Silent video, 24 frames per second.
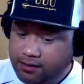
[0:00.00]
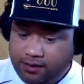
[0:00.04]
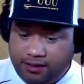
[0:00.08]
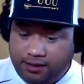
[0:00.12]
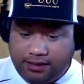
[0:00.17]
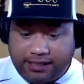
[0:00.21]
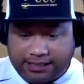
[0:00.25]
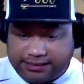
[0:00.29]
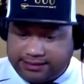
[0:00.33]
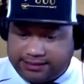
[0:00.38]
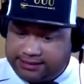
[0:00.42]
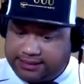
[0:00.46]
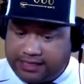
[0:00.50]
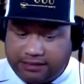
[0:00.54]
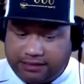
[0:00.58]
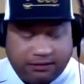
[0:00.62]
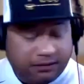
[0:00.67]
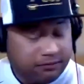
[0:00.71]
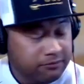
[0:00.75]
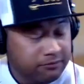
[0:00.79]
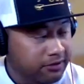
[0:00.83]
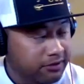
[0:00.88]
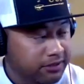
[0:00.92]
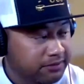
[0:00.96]
that's just how
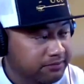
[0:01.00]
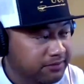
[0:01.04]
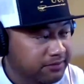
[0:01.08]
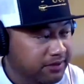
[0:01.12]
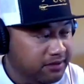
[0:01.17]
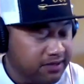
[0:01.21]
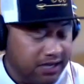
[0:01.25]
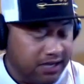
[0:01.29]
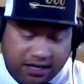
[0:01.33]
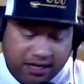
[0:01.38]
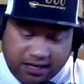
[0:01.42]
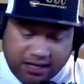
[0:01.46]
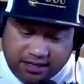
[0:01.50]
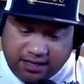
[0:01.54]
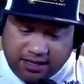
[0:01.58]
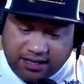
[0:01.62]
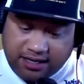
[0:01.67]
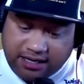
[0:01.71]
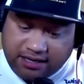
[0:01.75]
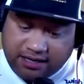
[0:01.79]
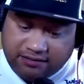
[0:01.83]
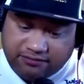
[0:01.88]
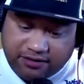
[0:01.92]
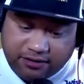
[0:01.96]
I'm rolling, man. I'm
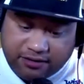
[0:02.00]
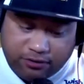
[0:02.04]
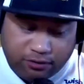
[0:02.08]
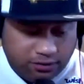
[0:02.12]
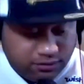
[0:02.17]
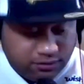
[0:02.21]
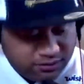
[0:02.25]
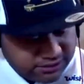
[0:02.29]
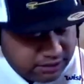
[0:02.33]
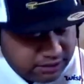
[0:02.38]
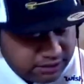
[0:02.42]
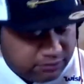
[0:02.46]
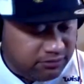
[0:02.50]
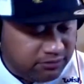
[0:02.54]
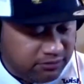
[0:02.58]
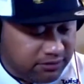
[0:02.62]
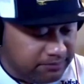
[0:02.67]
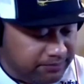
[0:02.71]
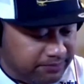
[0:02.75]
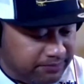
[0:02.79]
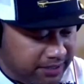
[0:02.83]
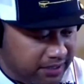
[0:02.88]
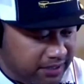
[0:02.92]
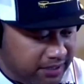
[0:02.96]
call ever go. So all
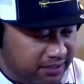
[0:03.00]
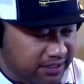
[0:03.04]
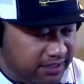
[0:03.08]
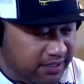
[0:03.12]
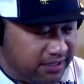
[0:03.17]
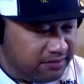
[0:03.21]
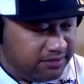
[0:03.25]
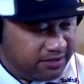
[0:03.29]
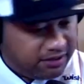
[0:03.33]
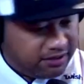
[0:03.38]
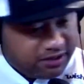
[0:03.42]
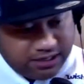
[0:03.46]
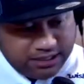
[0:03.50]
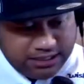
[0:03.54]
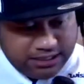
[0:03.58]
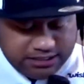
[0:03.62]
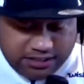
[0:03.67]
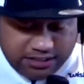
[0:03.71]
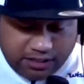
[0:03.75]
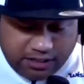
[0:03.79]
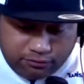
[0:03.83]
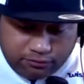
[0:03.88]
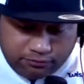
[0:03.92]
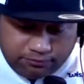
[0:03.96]
right, let's
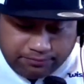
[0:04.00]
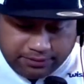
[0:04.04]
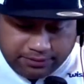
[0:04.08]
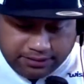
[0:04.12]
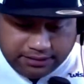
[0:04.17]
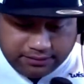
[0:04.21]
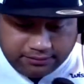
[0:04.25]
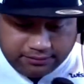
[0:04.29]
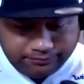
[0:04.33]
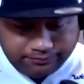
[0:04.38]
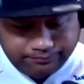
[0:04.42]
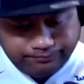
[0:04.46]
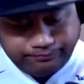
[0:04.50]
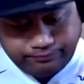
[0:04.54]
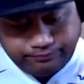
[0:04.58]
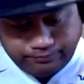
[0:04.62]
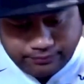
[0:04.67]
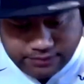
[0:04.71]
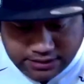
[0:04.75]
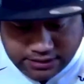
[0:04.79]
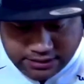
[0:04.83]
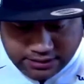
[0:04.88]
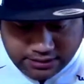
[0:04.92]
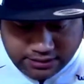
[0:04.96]
go. But
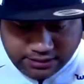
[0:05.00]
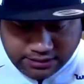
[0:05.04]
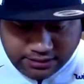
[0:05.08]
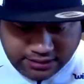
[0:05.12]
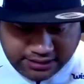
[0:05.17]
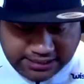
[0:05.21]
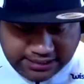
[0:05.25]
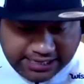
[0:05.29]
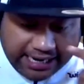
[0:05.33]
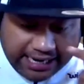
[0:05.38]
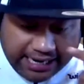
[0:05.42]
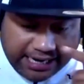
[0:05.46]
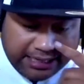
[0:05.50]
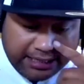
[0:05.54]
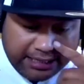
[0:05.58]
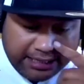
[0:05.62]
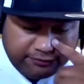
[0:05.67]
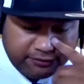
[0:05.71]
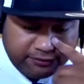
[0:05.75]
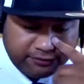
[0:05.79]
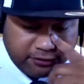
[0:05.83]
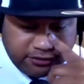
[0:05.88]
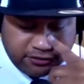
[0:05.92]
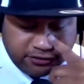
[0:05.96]
yeah, I
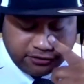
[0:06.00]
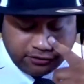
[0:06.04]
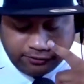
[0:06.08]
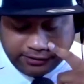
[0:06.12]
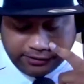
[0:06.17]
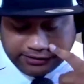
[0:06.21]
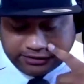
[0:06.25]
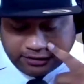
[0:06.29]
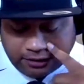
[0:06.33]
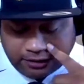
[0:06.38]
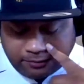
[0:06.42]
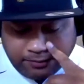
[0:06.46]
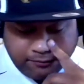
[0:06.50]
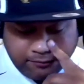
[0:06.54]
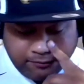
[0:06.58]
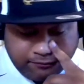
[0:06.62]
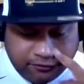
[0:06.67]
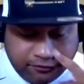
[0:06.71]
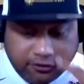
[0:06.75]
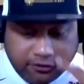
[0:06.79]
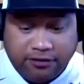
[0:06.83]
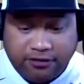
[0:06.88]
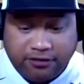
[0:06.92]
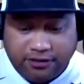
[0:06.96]
left those 2 weeks open
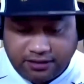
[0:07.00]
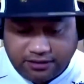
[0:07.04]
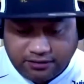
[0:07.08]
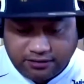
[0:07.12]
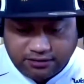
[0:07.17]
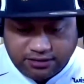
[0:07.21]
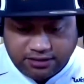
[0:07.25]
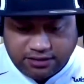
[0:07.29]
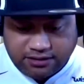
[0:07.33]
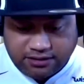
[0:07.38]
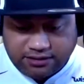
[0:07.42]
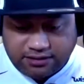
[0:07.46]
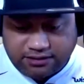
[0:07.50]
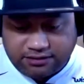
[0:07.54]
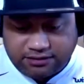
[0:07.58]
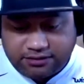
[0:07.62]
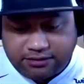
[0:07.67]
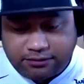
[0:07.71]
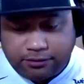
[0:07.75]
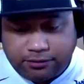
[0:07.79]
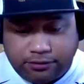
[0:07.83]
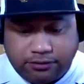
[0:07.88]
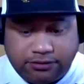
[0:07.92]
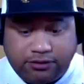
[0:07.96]
for you, the
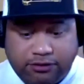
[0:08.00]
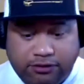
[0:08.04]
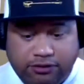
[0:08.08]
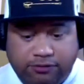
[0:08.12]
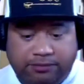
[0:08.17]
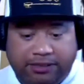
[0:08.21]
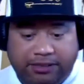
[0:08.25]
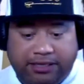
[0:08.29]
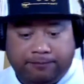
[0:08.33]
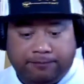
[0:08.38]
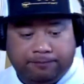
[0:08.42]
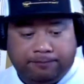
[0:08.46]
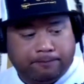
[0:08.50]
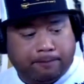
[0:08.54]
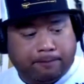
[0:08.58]
two Usos, man.